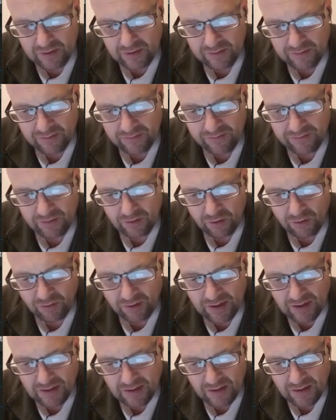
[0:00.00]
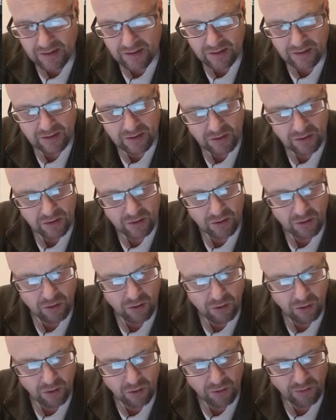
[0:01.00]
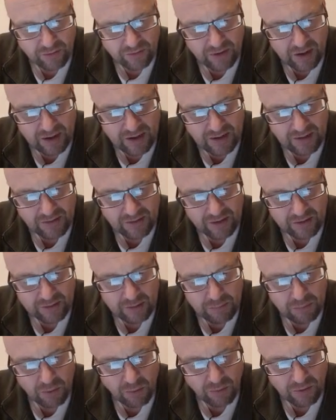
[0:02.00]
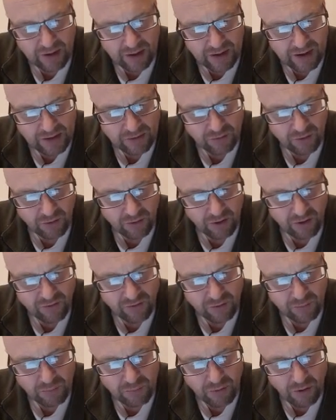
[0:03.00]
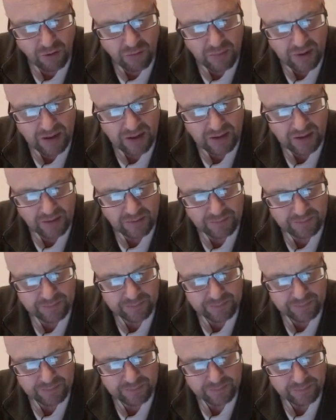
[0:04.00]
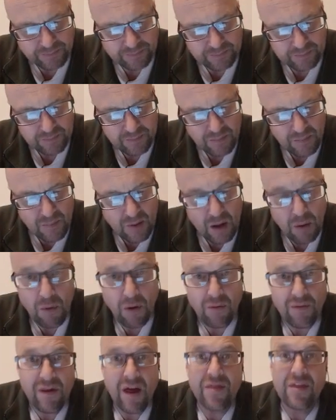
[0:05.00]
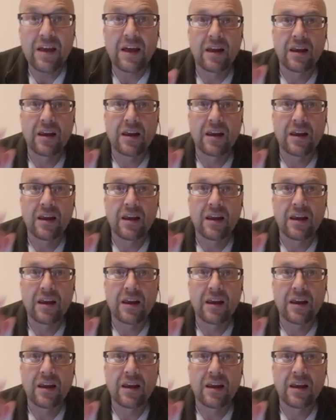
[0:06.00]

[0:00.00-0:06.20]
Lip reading: fluorine, or is it easier to pull the electron off of bromine? Well, nothing